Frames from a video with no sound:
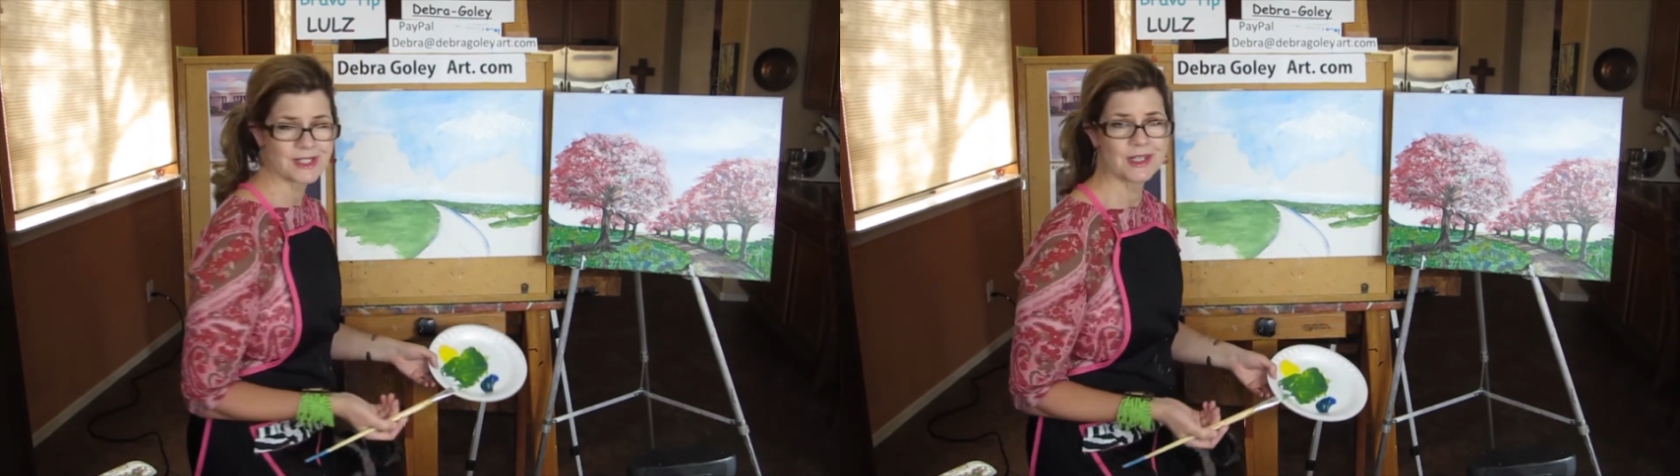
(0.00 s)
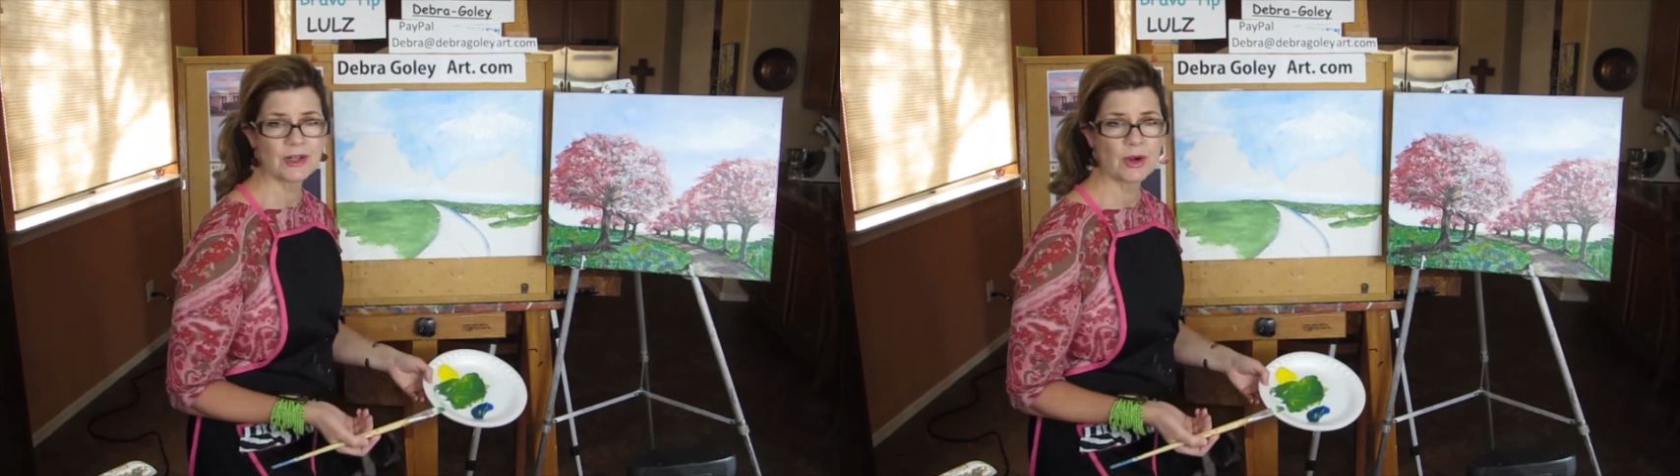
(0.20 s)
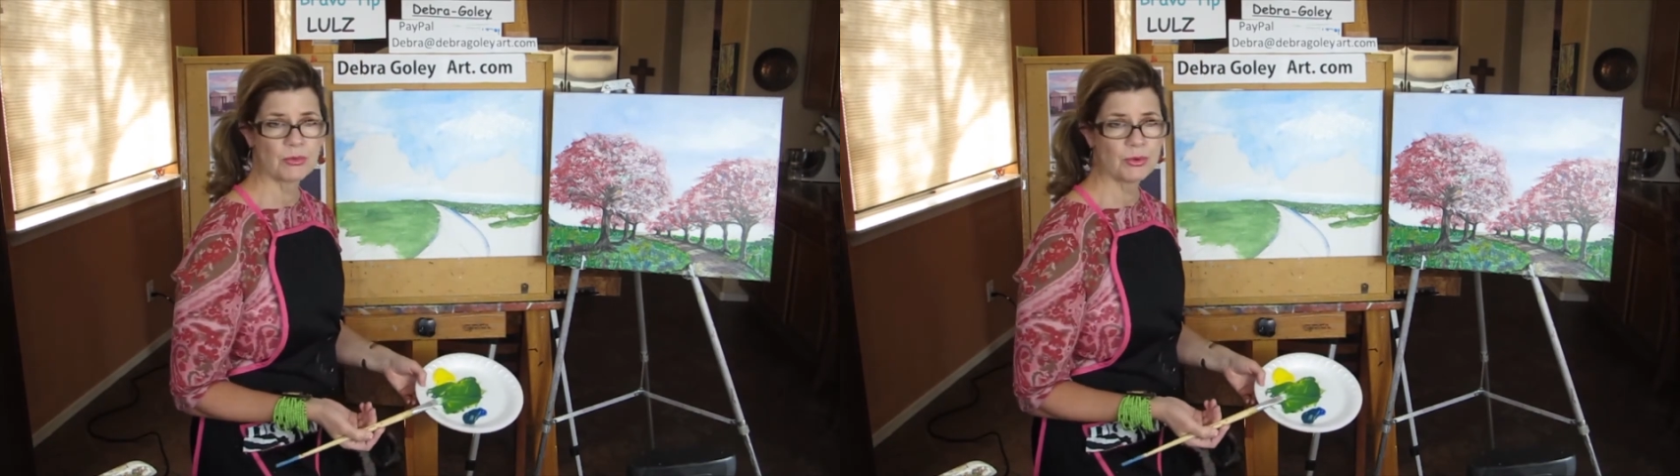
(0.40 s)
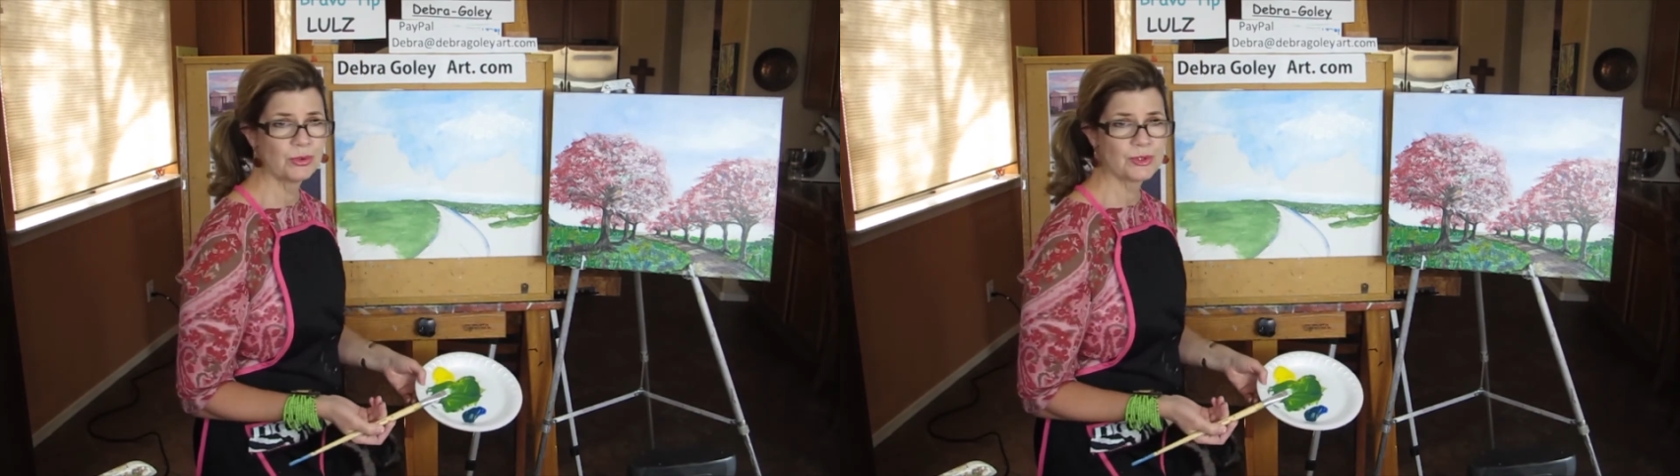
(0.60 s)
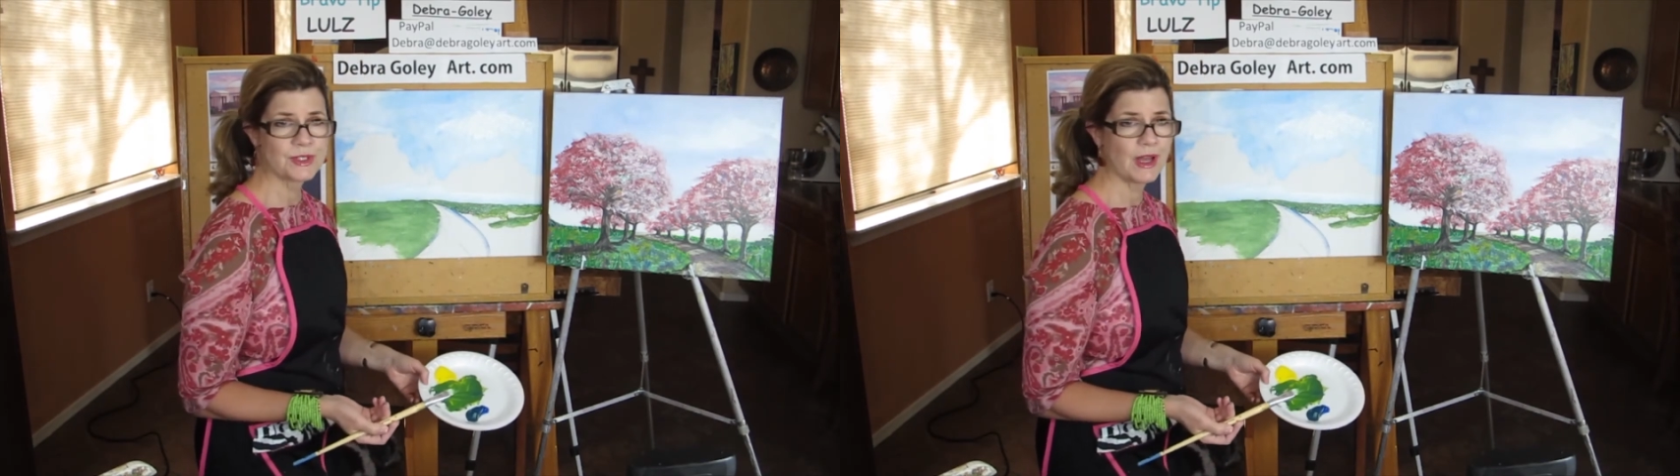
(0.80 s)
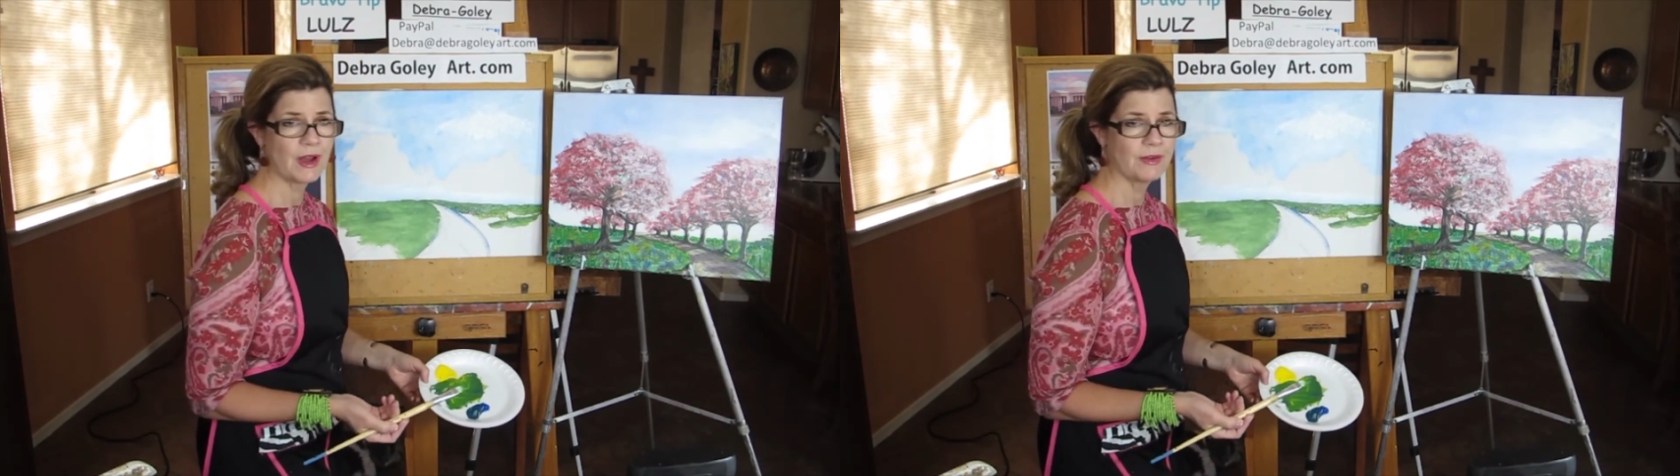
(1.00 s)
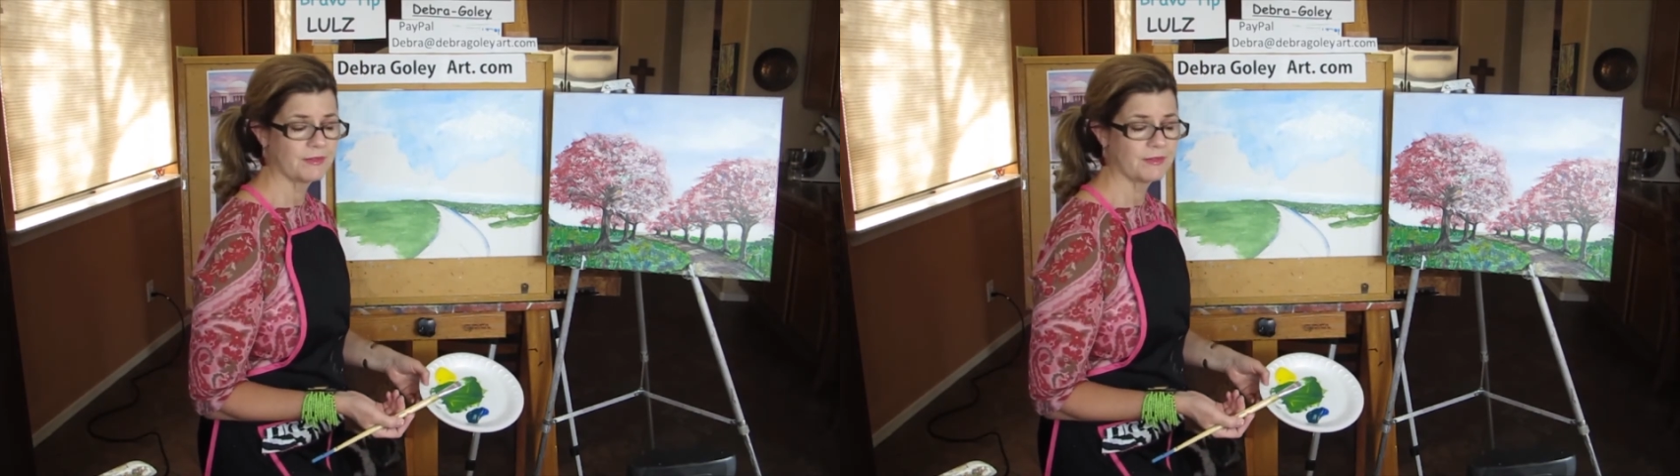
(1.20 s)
to get our rulers out.